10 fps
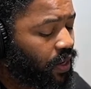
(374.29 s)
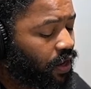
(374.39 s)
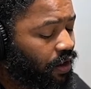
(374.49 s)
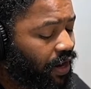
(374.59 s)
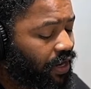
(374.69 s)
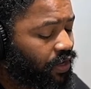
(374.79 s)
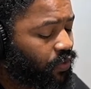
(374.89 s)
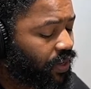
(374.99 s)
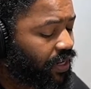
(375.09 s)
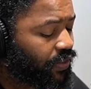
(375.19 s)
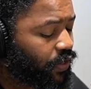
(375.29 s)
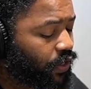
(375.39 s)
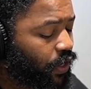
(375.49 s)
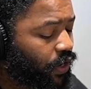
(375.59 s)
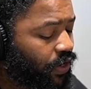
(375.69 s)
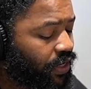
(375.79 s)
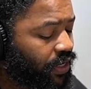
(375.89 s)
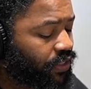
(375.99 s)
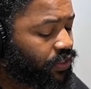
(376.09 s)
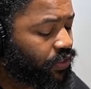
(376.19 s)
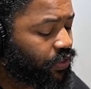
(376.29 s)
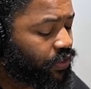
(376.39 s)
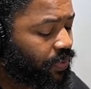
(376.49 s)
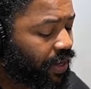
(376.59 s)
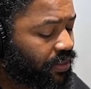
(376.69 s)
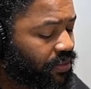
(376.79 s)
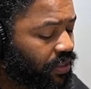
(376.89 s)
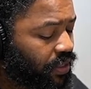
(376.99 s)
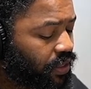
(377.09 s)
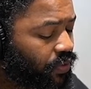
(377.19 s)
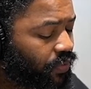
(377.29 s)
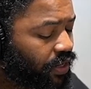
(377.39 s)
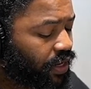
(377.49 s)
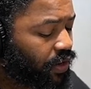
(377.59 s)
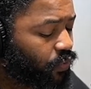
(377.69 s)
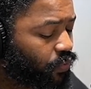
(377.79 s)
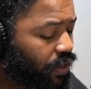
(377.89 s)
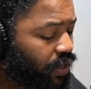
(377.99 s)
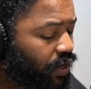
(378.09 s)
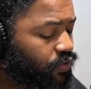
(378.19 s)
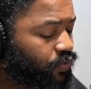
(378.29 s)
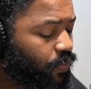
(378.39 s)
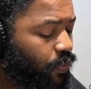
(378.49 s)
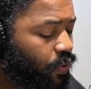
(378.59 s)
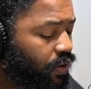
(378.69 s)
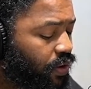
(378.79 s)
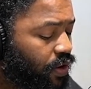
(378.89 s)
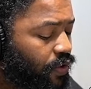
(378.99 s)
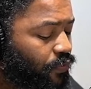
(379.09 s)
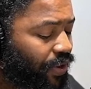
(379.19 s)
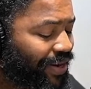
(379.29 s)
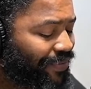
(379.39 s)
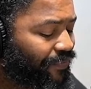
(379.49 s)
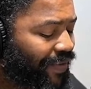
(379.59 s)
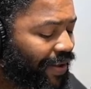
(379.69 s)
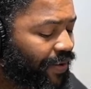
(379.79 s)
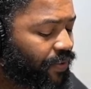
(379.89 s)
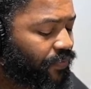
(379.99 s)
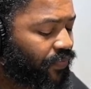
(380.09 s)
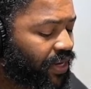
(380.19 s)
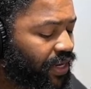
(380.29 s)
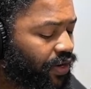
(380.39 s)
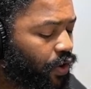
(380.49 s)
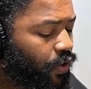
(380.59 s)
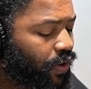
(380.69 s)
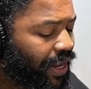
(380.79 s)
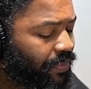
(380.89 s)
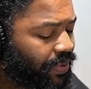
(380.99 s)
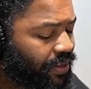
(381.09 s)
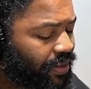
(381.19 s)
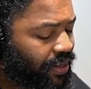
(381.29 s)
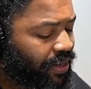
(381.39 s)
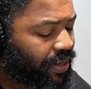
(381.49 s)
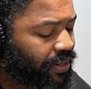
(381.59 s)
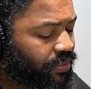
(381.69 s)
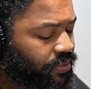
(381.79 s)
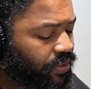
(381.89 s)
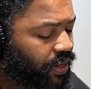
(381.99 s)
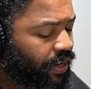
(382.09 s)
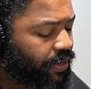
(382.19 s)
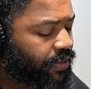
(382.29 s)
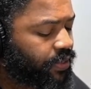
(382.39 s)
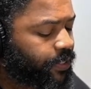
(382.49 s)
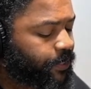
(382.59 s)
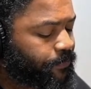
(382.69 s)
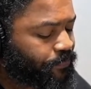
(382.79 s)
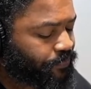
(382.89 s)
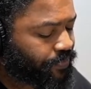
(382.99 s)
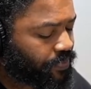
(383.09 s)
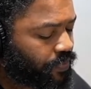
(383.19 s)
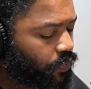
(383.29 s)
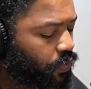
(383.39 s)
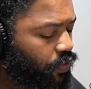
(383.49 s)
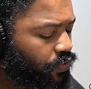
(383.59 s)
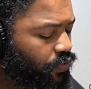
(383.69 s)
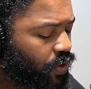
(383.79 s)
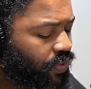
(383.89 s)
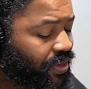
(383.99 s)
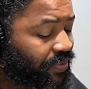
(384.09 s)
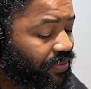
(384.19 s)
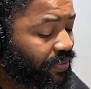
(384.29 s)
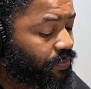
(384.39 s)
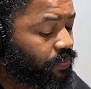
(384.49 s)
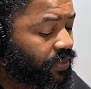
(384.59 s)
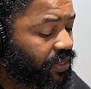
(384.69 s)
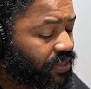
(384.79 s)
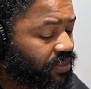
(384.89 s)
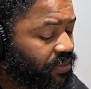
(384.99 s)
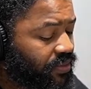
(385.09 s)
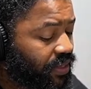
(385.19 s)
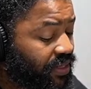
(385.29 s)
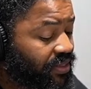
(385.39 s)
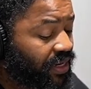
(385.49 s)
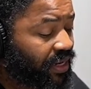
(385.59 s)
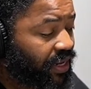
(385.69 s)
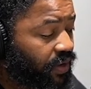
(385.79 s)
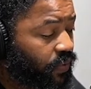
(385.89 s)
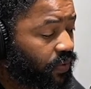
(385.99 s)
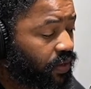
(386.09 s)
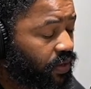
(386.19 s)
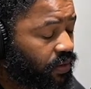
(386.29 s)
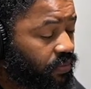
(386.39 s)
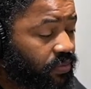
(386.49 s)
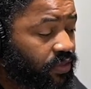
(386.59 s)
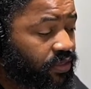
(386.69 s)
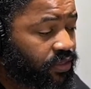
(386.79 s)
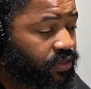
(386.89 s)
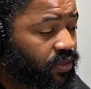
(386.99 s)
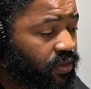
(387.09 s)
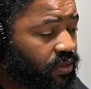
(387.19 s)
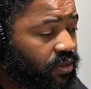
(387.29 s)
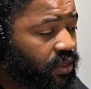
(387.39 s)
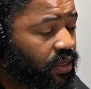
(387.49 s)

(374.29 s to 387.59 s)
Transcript: All right, you want to get the current insurance policy. You want to get a run loss report for any fire, flood, or liability claims. Okay, so this this is a legal thing because it's insurance,